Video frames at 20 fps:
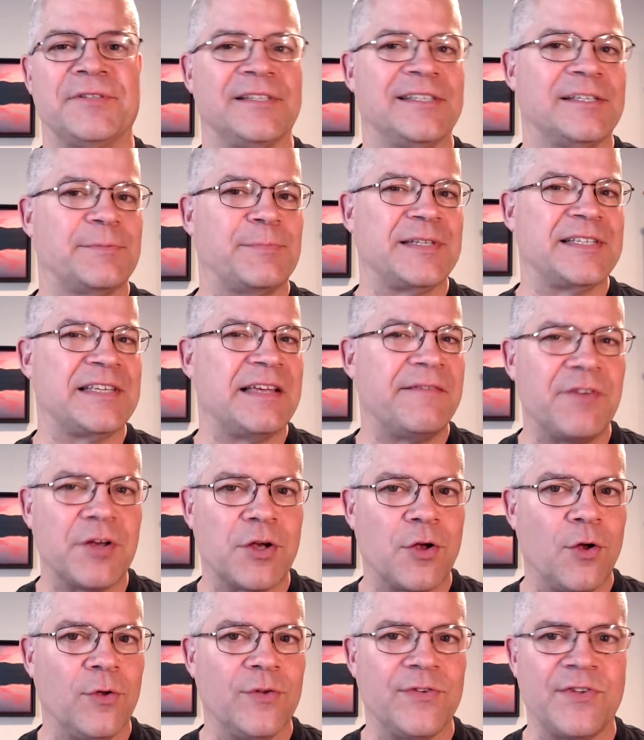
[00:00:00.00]
the specific
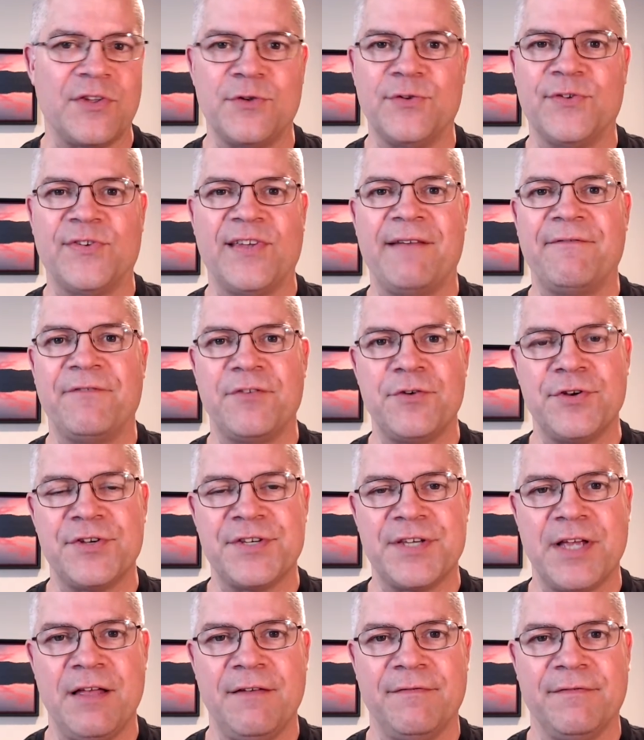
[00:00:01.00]
goals that you set for
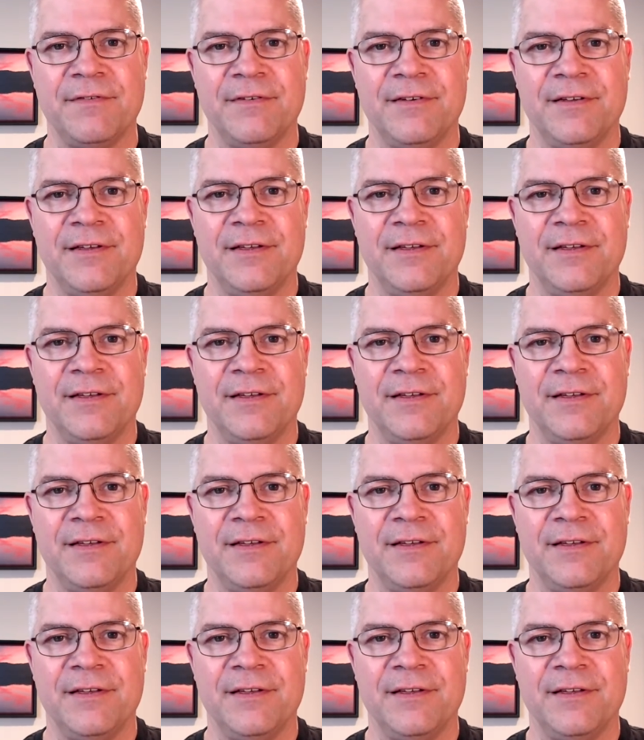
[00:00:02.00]
yourself,